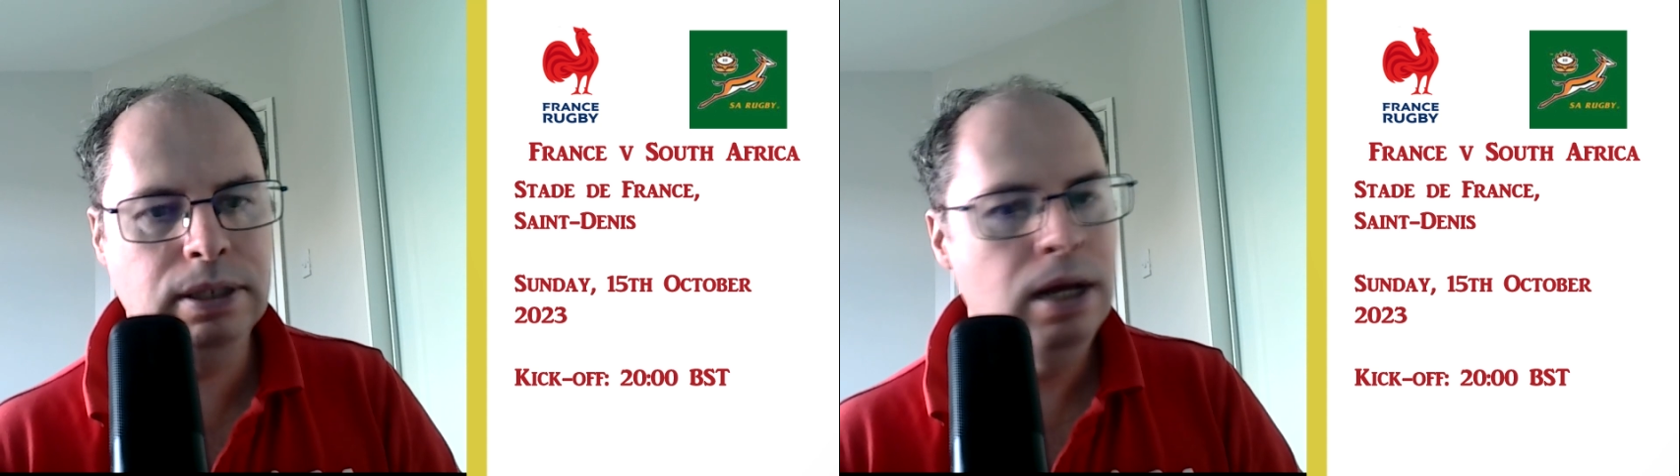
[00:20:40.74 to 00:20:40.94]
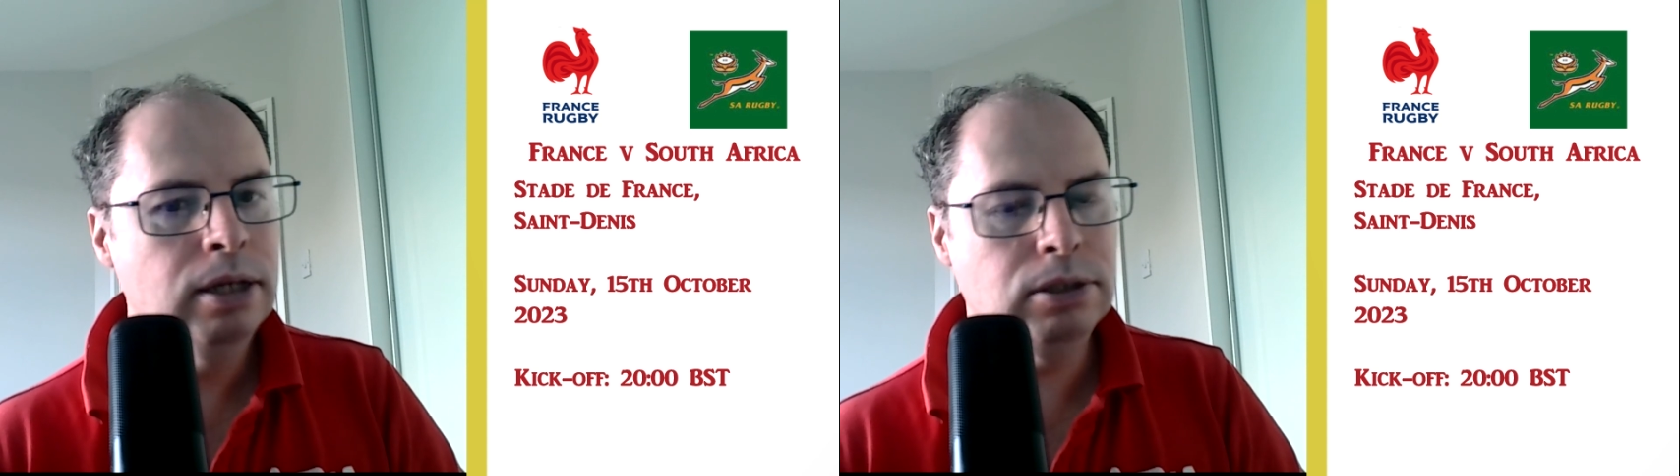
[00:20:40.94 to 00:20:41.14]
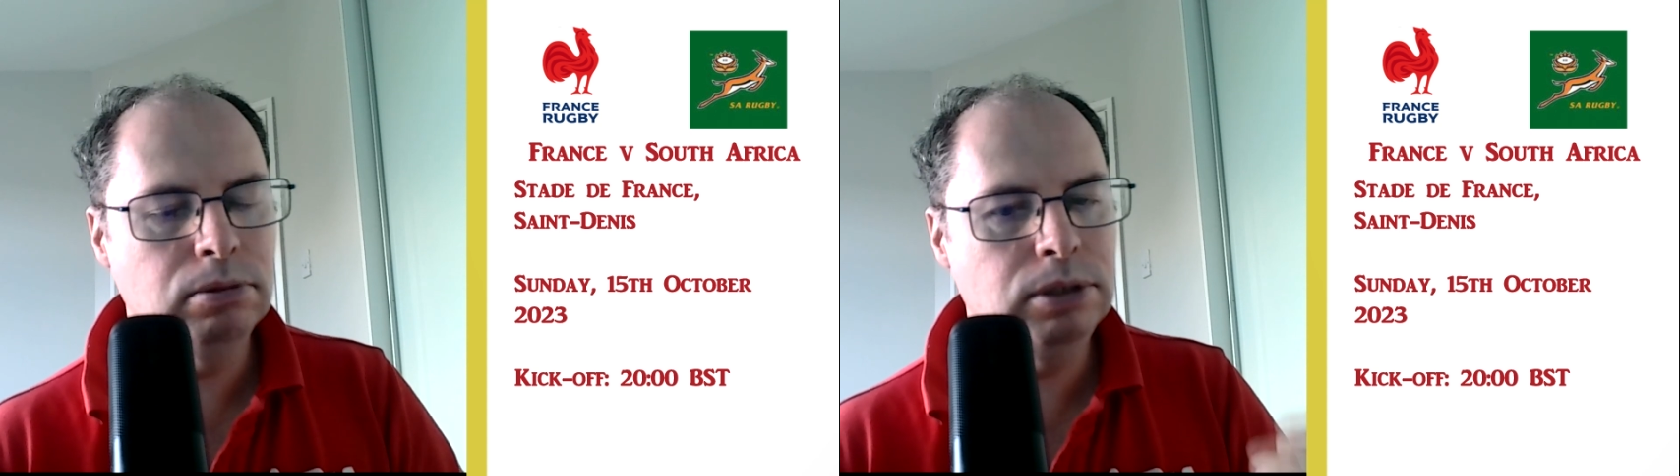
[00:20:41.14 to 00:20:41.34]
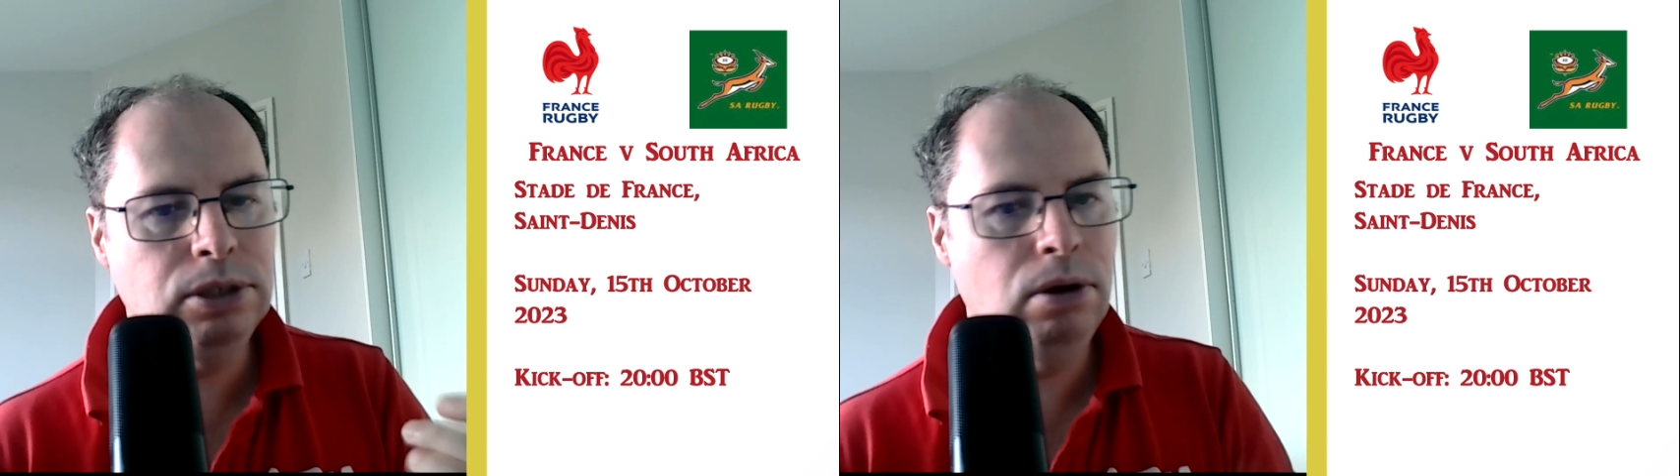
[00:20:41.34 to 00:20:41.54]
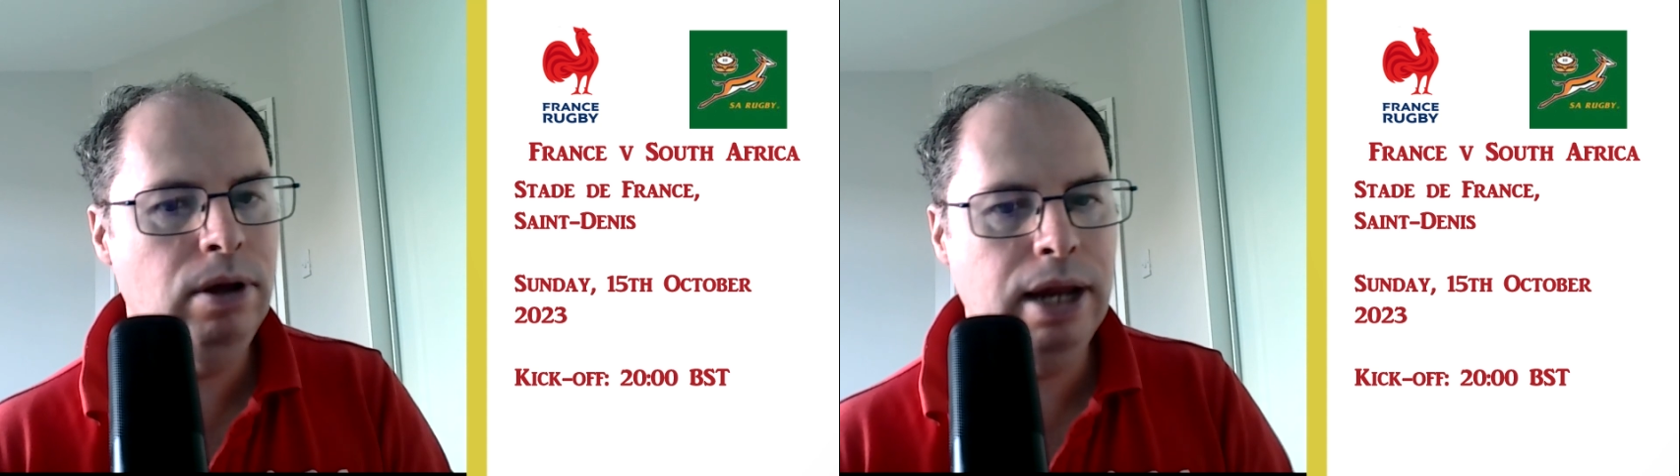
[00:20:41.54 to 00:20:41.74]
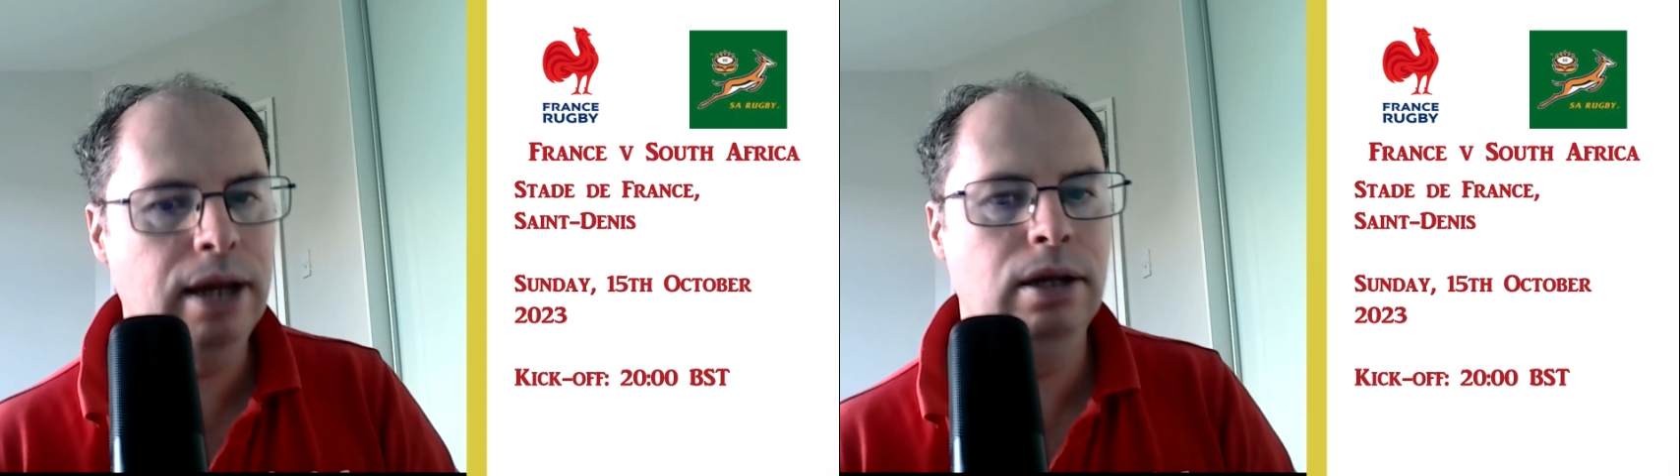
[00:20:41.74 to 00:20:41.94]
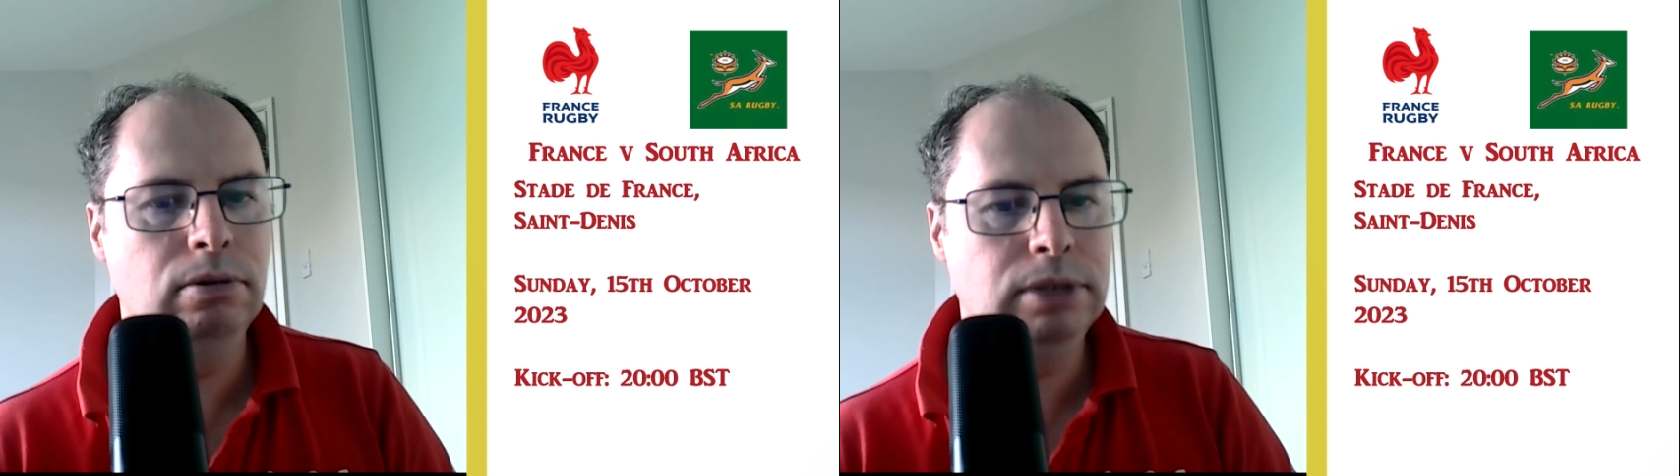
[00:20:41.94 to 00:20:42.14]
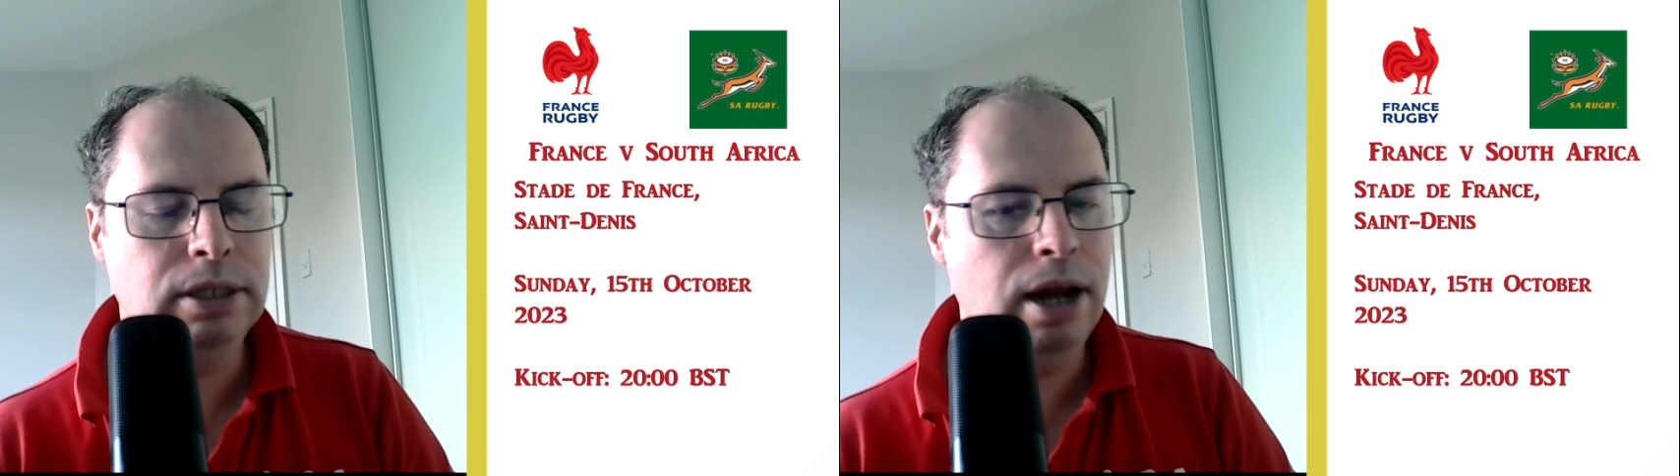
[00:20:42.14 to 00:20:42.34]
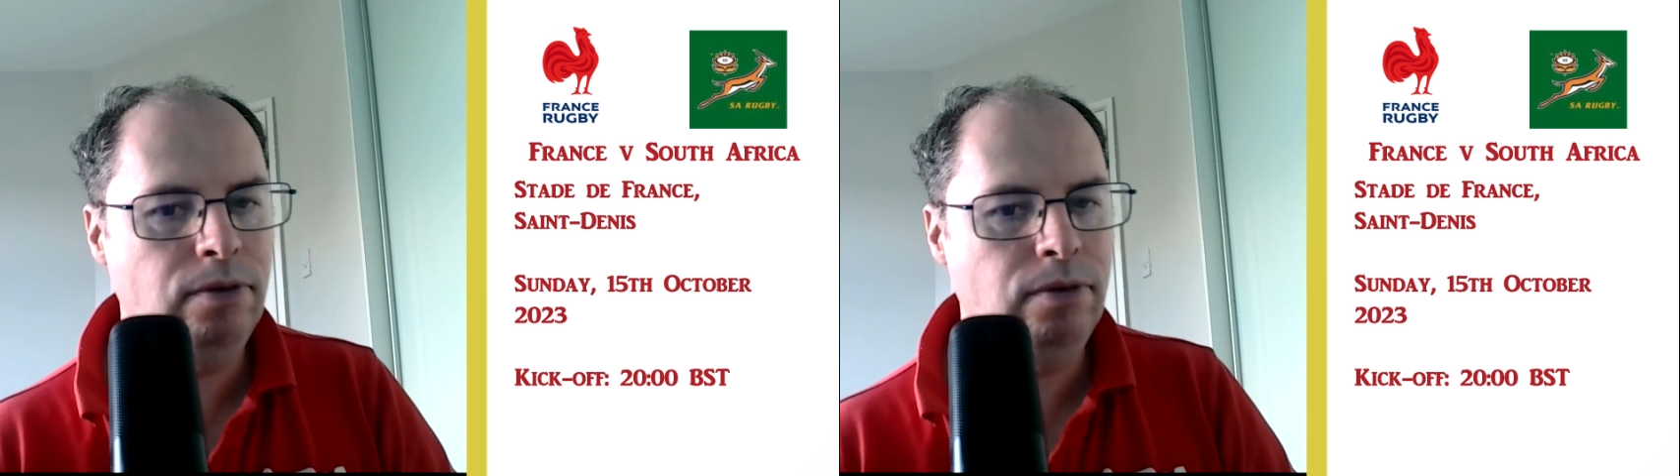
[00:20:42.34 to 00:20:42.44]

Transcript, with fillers: the tournament. So it show you that